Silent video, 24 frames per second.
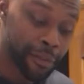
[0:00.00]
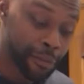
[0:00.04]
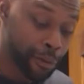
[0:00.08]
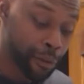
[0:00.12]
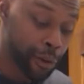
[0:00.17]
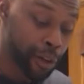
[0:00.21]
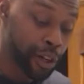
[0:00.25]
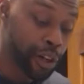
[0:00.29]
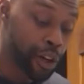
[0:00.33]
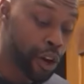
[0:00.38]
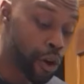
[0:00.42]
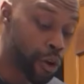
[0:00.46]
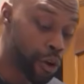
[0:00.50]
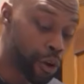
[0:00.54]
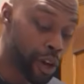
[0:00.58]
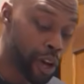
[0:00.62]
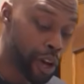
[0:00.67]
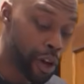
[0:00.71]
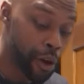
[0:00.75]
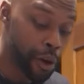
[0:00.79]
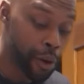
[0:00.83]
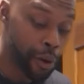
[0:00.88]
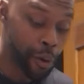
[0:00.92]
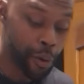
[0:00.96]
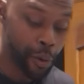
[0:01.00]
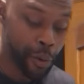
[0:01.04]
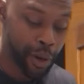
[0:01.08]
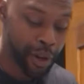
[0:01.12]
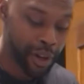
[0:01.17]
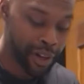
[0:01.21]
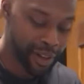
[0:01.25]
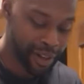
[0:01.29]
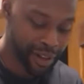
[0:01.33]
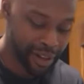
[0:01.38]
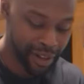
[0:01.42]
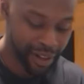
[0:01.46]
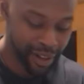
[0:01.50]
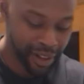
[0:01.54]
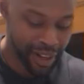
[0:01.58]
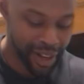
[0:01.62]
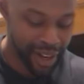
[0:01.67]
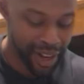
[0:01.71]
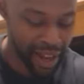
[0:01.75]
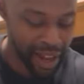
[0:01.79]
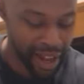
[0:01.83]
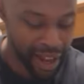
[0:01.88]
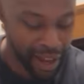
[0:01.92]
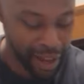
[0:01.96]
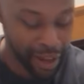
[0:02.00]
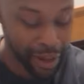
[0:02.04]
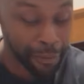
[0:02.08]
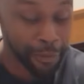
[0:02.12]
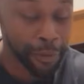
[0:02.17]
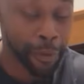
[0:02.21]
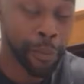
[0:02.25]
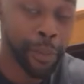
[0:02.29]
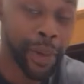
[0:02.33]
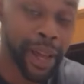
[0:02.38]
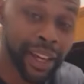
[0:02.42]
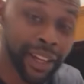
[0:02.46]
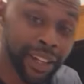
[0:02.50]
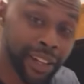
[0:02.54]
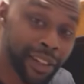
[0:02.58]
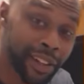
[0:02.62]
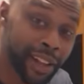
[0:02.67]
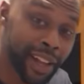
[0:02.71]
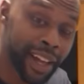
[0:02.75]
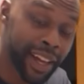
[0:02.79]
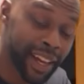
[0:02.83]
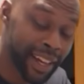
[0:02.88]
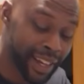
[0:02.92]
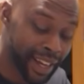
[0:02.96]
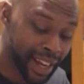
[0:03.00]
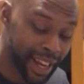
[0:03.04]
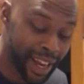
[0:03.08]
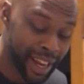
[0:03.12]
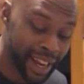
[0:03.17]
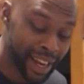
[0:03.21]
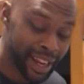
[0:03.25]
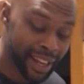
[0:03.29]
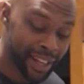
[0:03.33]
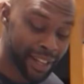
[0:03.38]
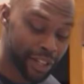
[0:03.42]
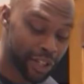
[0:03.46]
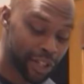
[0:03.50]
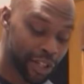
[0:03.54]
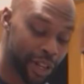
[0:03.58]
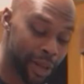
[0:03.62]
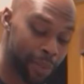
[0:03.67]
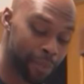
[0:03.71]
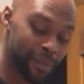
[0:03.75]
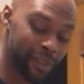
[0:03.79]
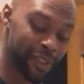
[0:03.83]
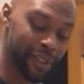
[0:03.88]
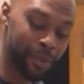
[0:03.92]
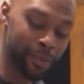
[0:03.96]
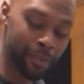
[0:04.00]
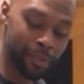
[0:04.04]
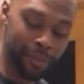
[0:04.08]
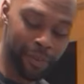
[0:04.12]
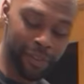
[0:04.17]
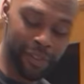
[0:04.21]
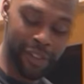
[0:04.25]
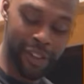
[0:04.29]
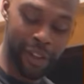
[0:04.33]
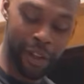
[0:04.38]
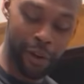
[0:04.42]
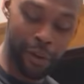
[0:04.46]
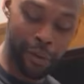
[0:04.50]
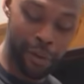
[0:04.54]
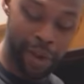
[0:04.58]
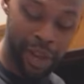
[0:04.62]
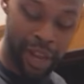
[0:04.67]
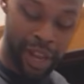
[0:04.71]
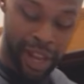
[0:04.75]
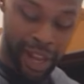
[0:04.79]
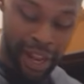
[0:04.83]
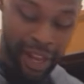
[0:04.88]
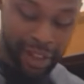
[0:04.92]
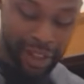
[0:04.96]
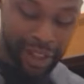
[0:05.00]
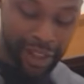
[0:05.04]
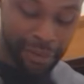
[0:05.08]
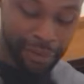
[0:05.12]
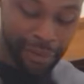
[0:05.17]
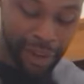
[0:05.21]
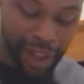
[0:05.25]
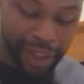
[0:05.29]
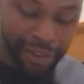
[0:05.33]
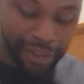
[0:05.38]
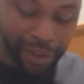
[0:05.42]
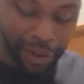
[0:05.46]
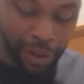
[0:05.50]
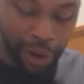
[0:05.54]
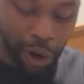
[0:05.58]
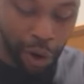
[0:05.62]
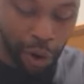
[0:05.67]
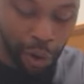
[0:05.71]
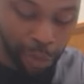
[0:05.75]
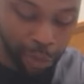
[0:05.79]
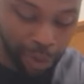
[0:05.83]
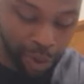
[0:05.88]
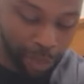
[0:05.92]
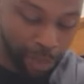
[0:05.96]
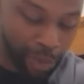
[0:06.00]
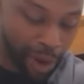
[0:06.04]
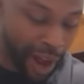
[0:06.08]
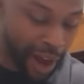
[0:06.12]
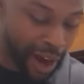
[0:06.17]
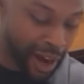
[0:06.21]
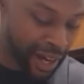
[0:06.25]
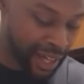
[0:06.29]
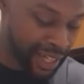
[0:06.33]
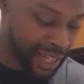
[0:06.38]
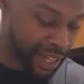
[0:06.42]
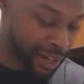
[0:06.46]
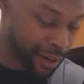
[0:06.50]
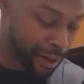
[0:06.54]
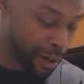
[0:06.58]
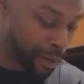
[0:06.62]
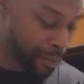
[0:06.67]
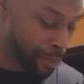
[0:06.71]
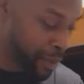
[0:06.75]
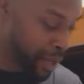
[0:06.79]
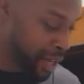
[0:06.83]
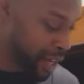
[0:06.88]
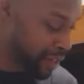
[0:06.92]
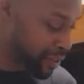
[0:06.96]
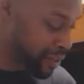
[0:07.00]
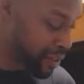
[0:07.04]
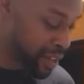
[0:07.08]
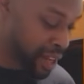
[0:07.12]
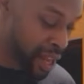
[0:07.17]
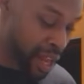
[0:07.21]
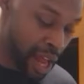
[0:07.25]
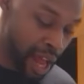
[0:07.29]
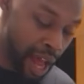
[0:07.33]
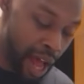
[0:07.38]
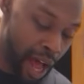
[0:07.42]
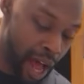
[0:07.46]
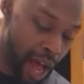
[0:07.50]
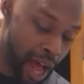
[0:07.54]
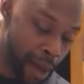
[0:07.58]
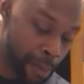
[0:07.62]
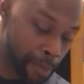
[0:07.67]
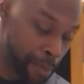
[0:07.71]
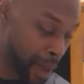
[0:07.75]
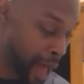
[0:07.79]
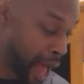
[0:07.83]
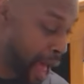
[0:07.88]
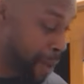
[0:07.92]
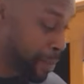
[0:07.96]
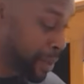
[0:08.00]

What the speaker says: for cocoa, vermiculite, and gypsum. So they've got their own proprietary mix. I'm